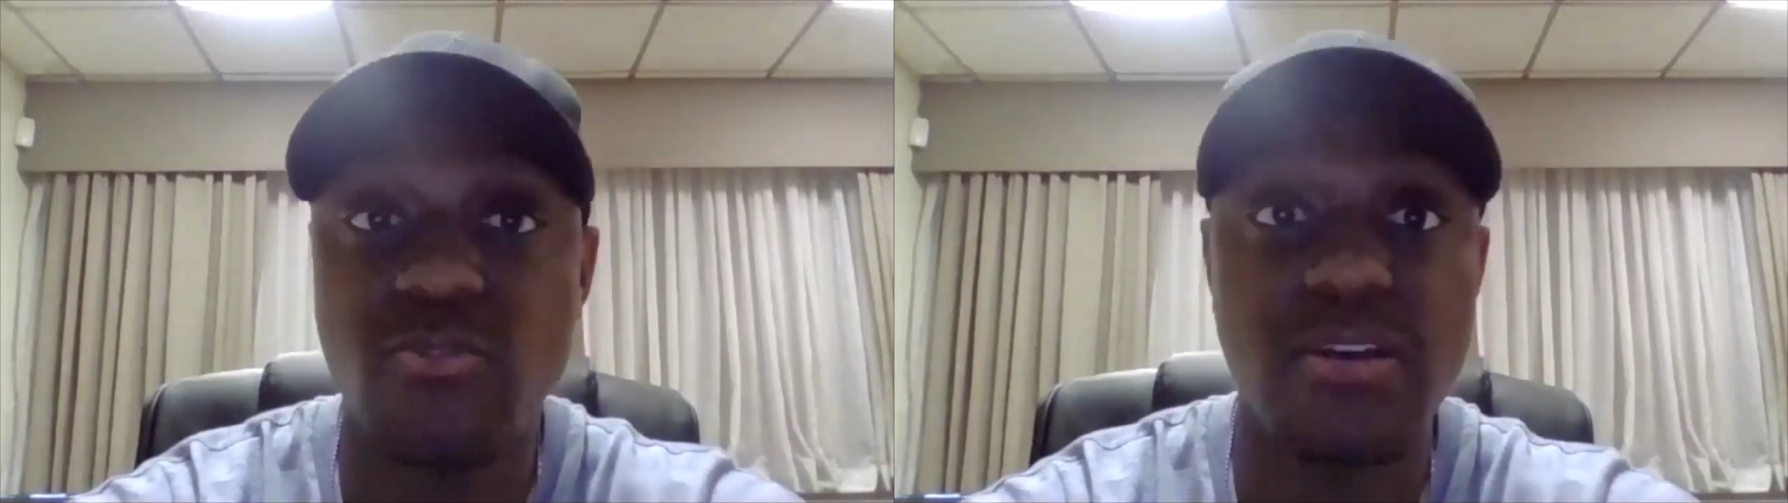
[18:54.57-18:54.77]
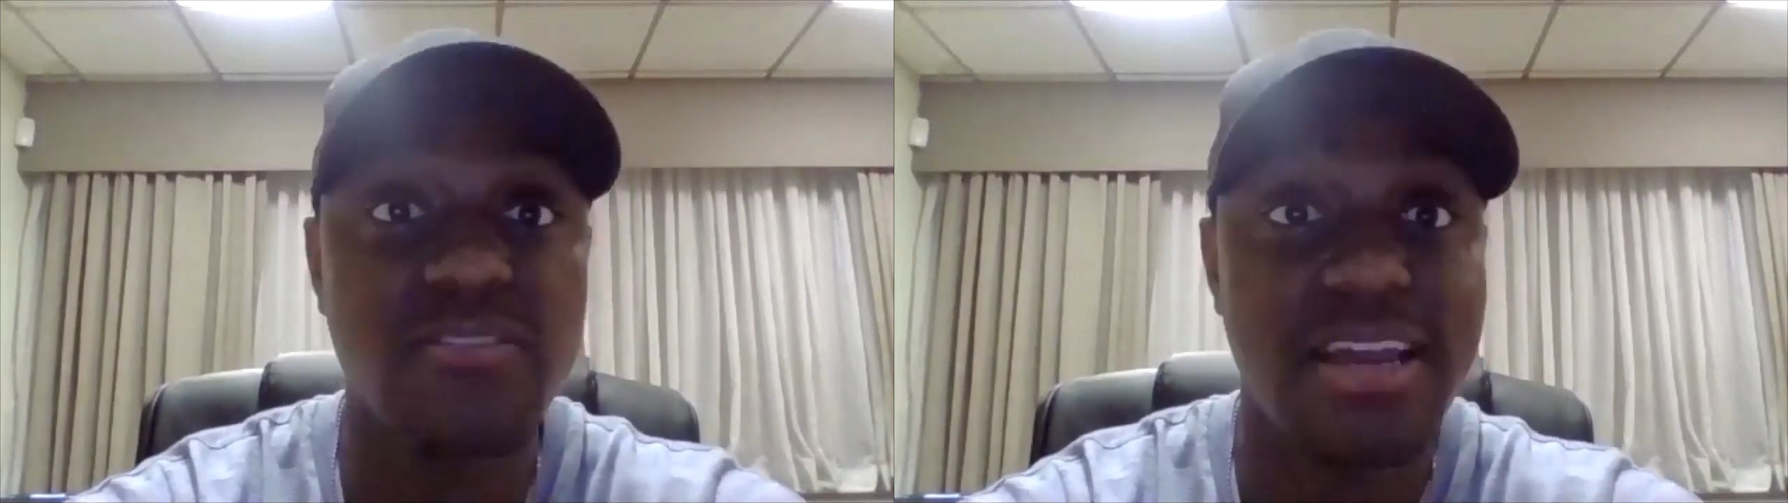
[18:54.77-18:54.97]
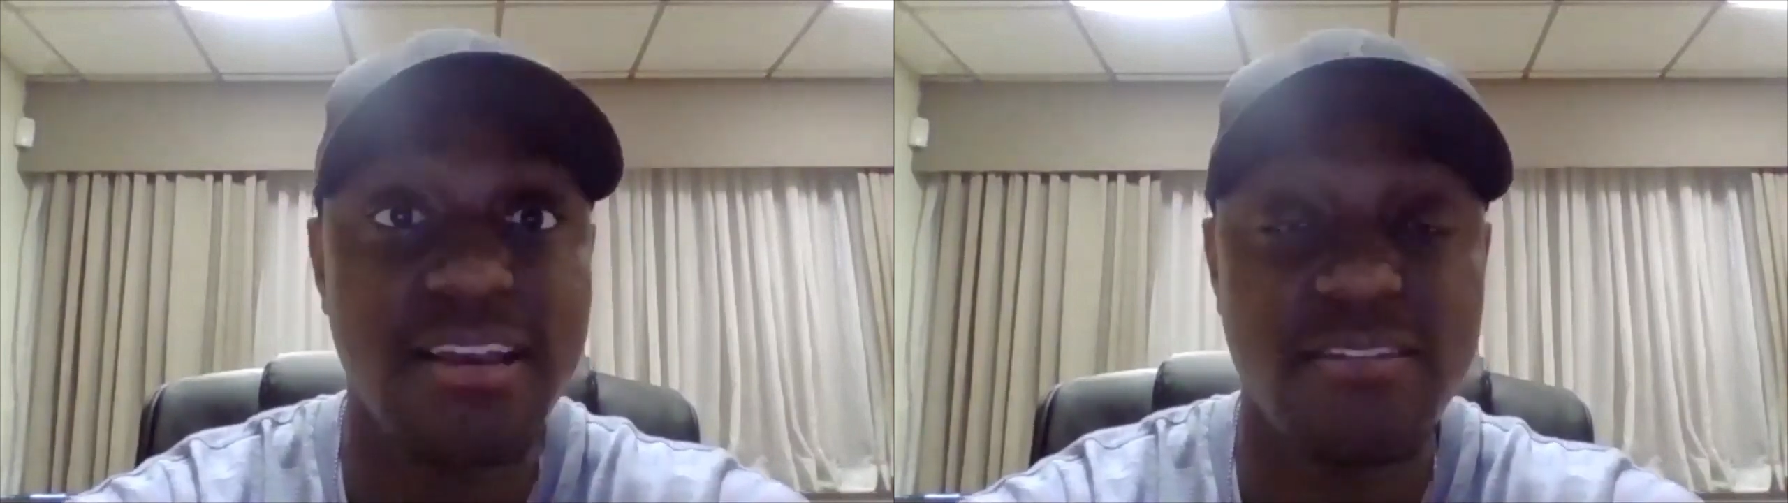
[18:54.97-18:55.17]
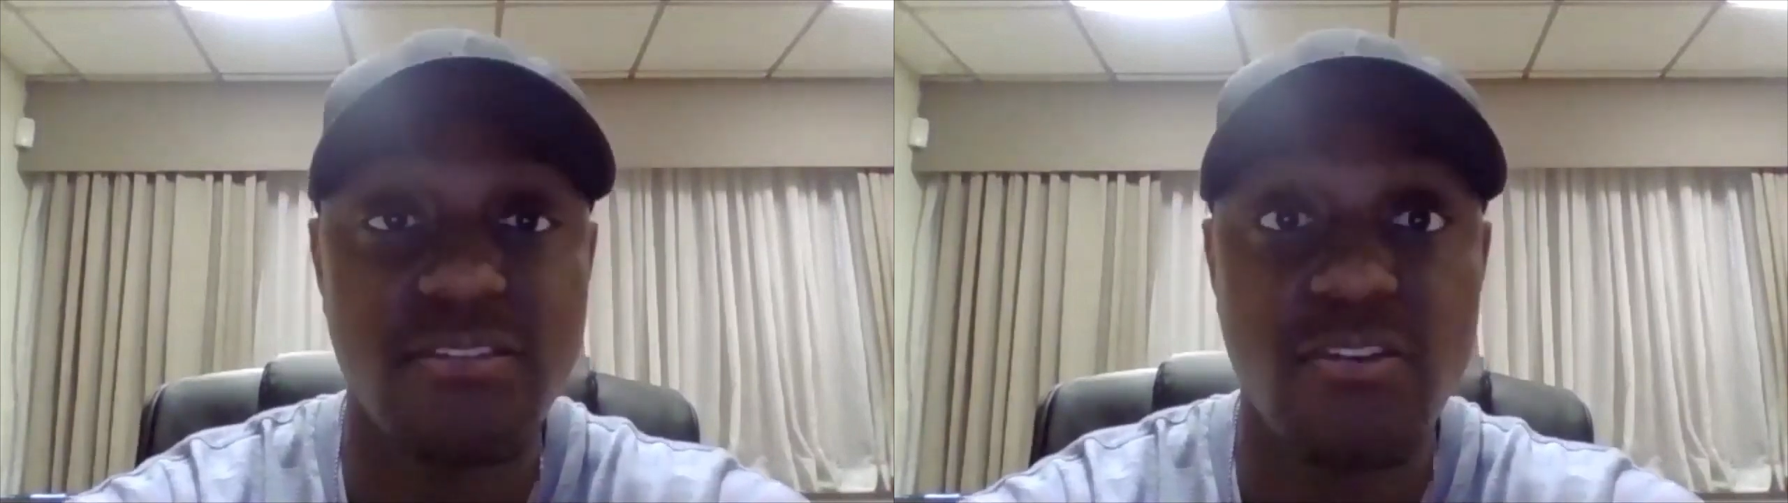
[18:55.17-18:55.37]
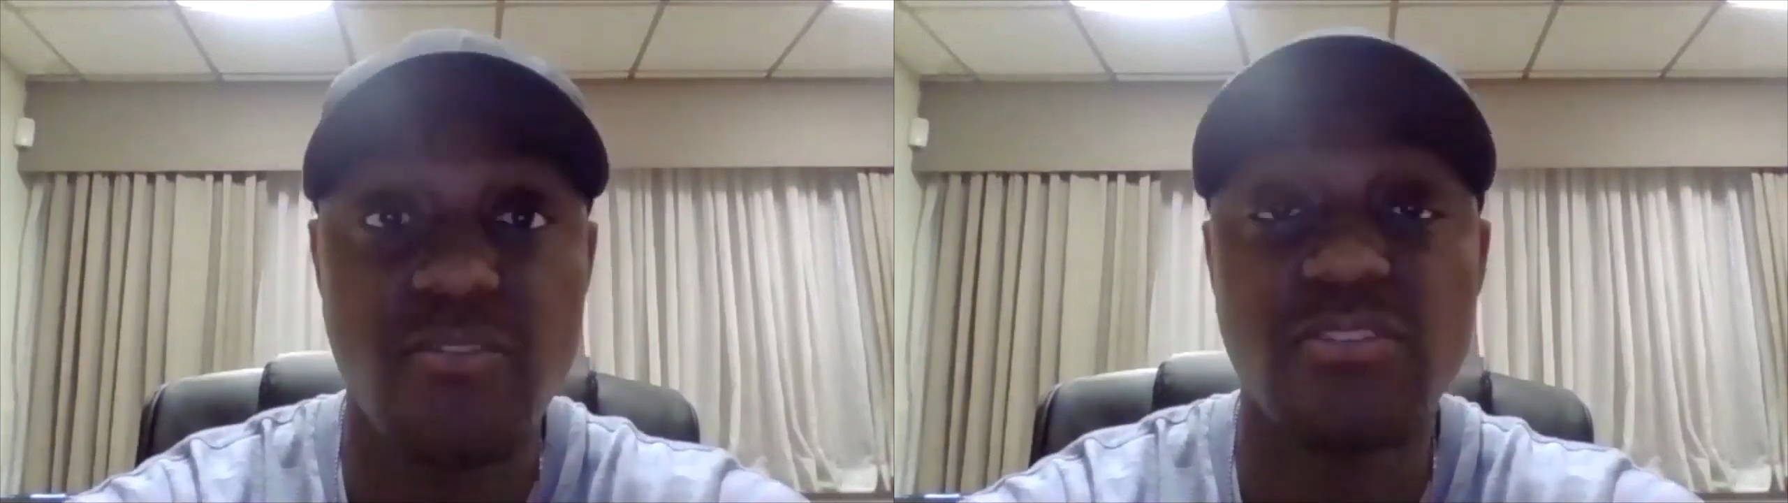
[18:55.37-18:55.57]
gravesite
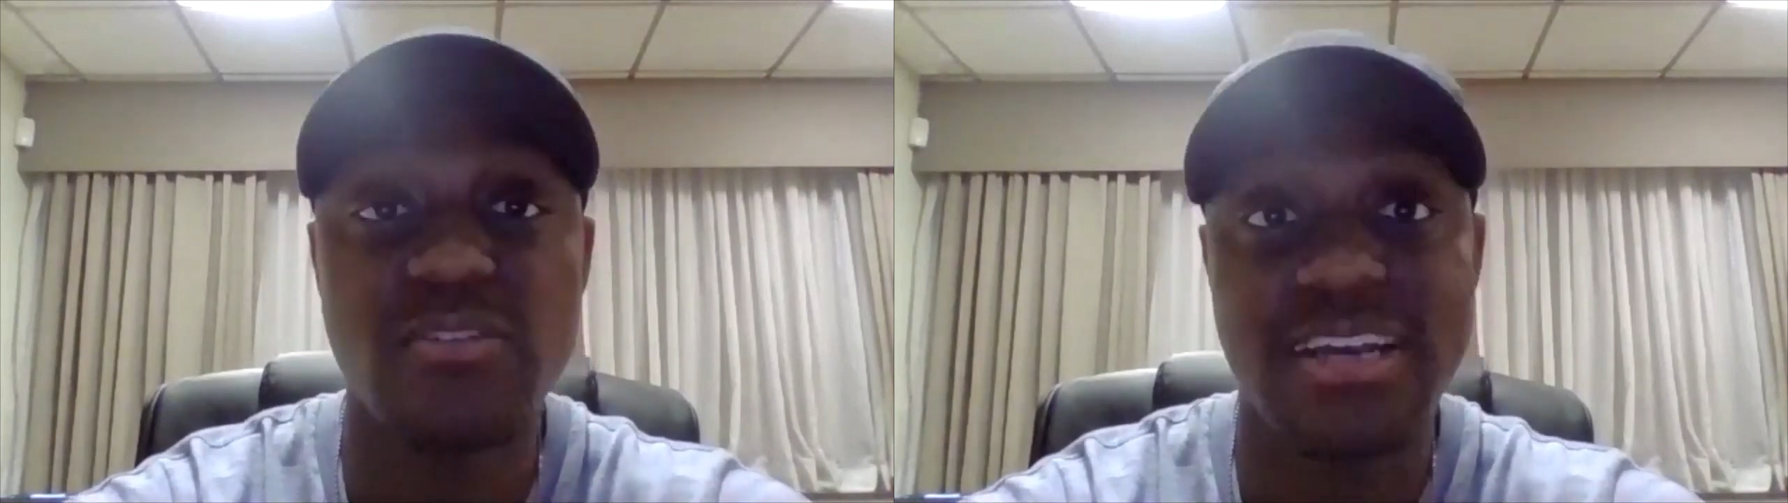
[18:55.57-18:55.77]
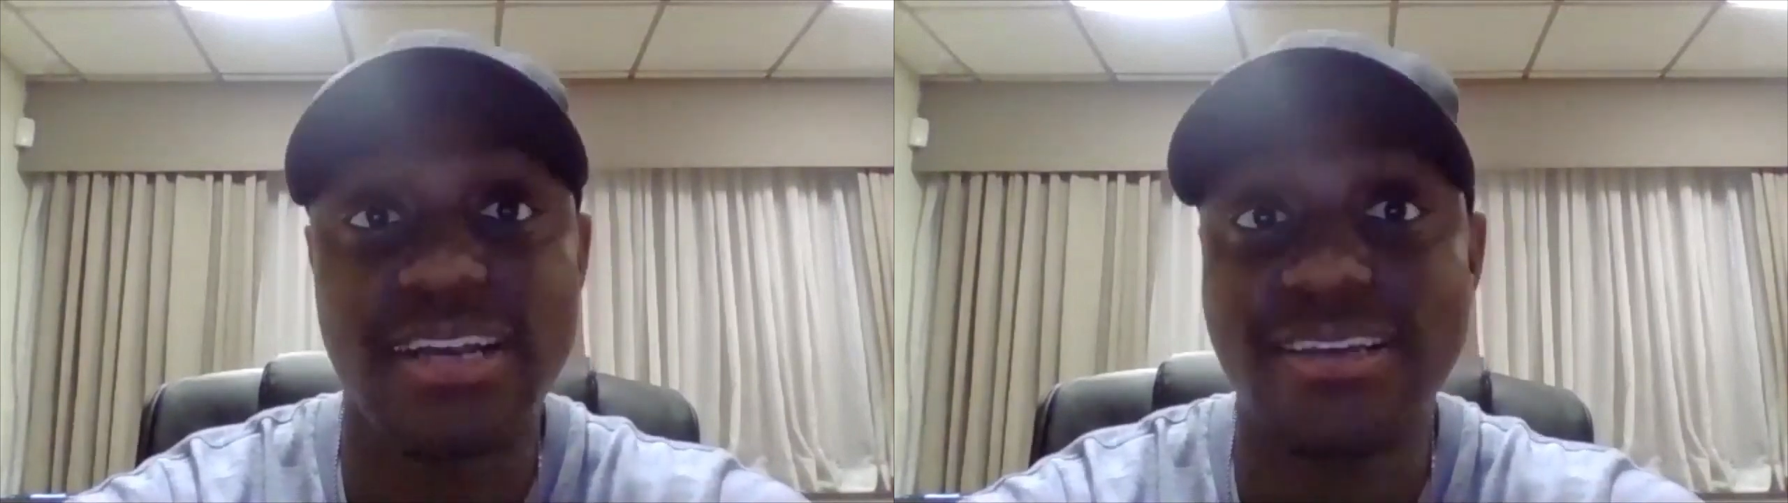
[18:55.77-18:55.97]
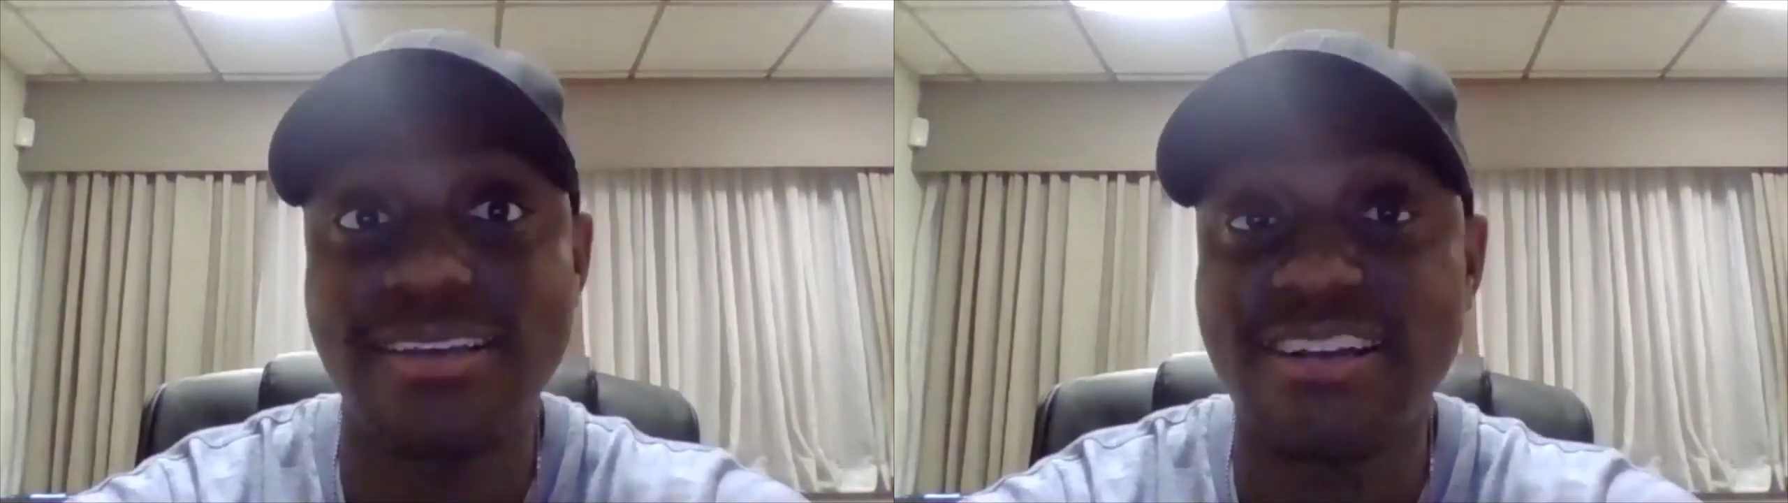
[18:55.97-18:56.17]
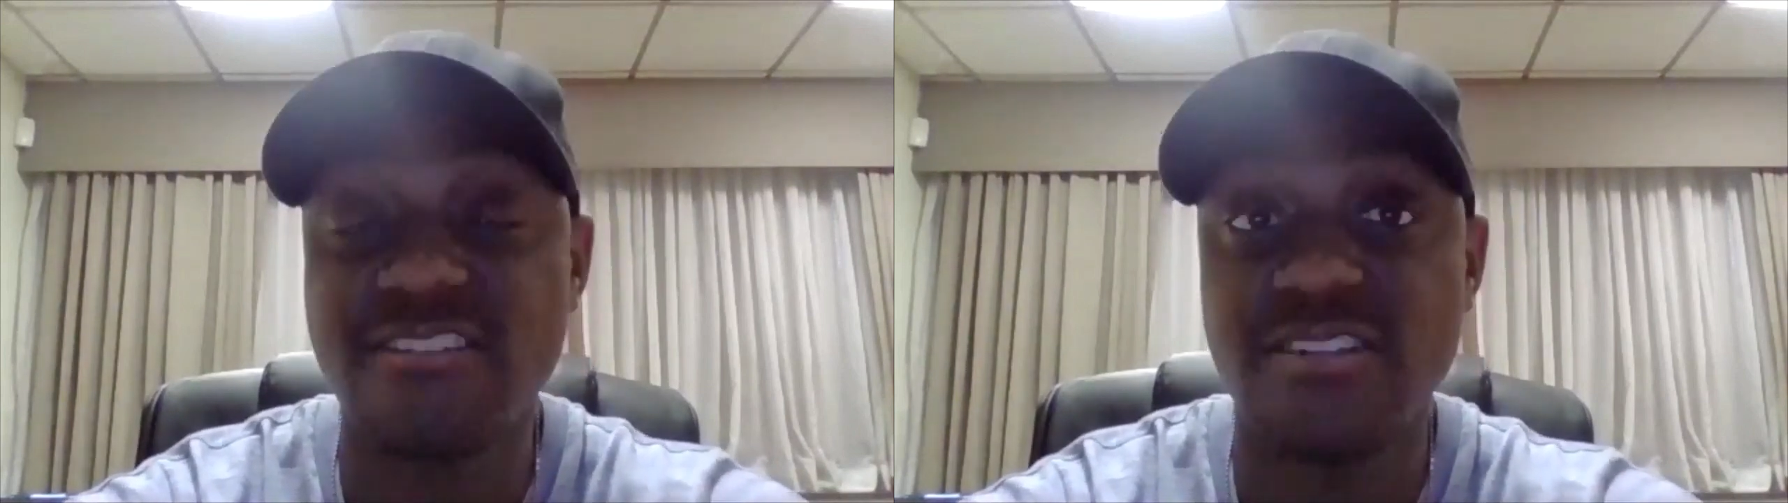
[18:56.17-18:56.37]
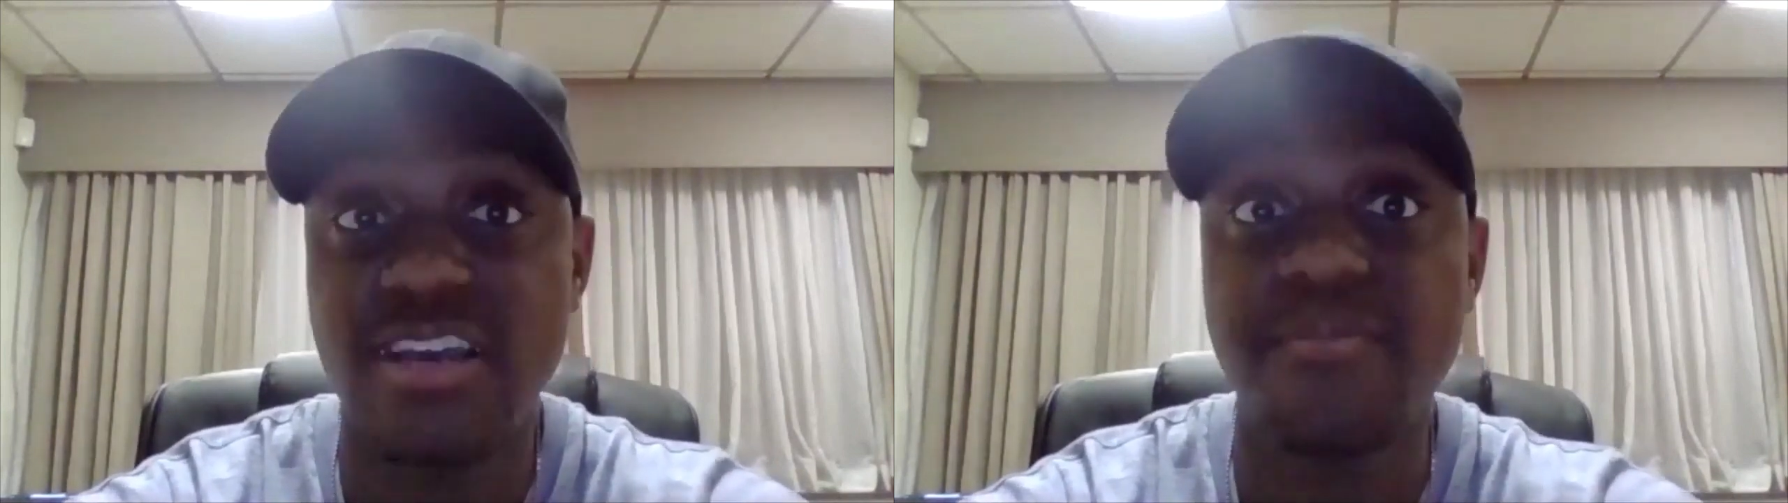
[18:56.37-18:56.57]
service like I did
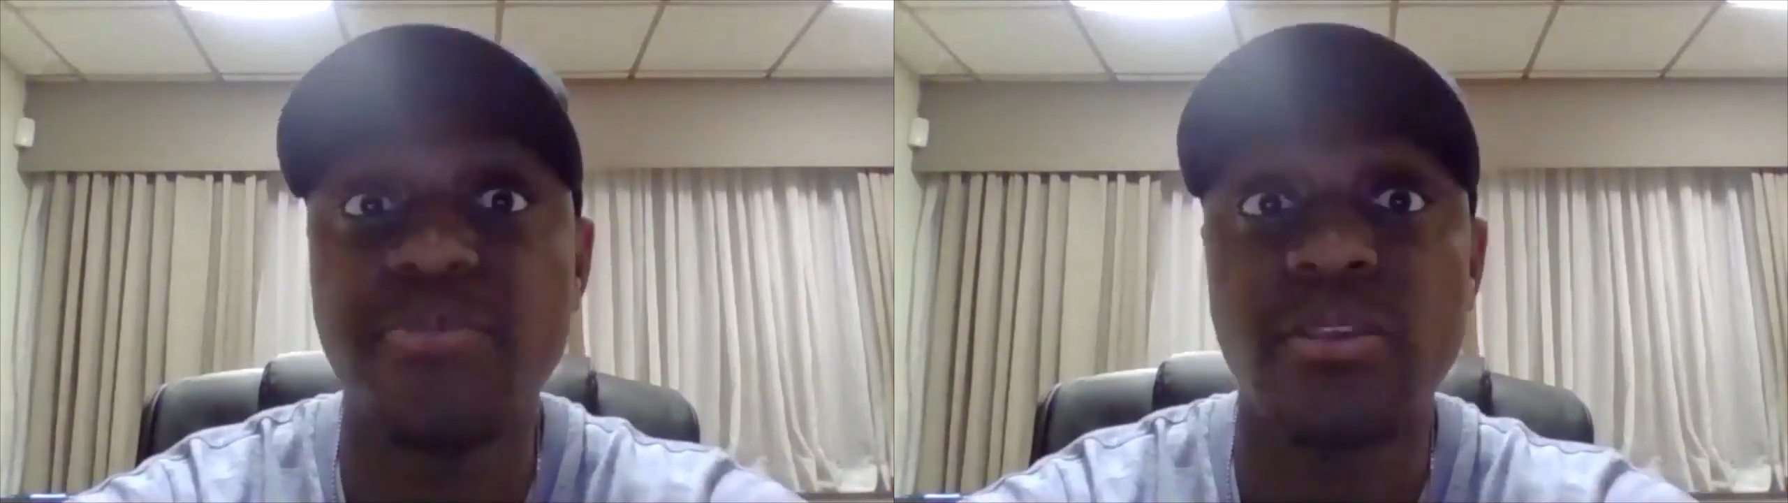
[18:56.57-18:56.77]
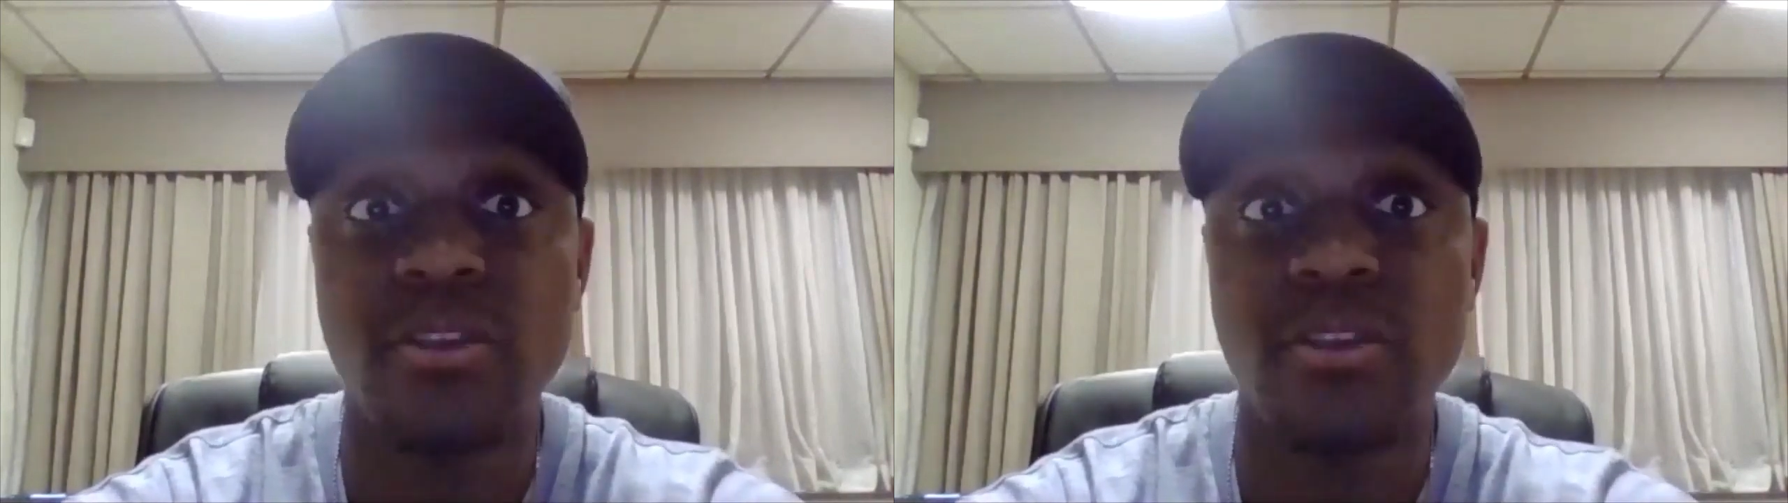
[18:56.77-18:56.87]
yesterday,